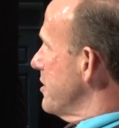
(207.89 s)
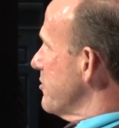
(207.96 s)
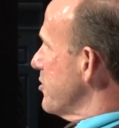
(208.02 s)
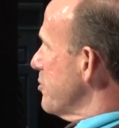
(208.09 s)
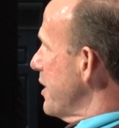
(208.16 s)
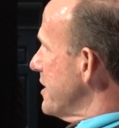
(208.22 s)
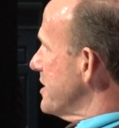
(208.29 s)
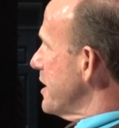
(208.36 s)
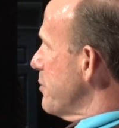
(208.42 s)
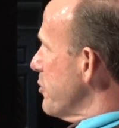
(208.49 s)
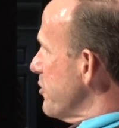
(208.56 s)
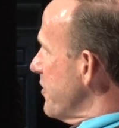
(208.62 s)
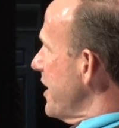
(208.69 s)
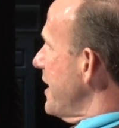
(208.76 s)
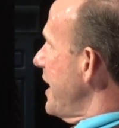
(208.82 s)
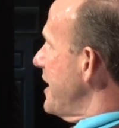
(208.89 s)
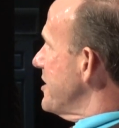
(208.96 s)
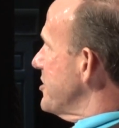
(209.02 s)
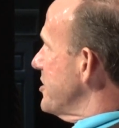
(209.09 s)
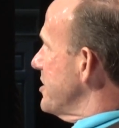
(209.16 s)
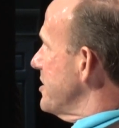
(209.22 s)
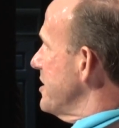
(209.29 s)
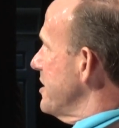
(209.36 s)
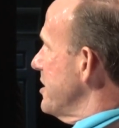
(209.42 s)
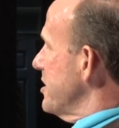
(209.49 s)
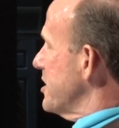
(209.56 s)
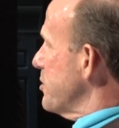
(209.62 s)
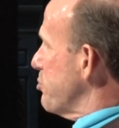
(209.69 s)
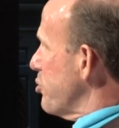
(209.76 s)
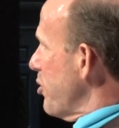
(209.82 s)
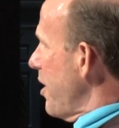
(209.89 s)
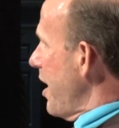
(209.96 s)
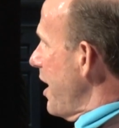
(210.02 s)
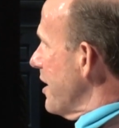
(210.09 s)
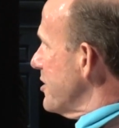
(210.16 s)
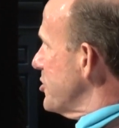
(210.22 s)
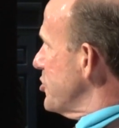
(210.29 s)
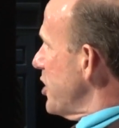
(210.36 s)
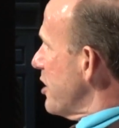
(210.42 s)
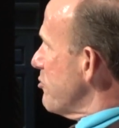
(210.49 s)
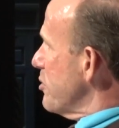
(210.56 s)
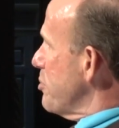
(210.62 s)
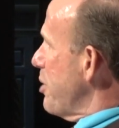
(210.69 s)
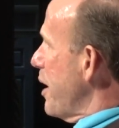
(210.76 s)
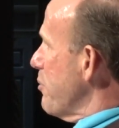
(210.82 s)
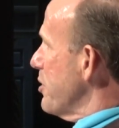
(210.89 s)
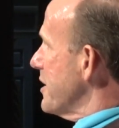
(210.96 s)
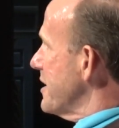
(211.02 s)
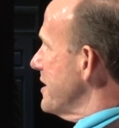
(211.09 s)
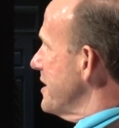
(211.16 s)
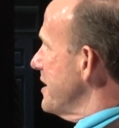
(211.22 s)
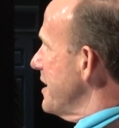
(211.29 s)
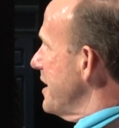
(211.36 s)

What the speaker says: for my summer vacation to Prague, Czech Republic,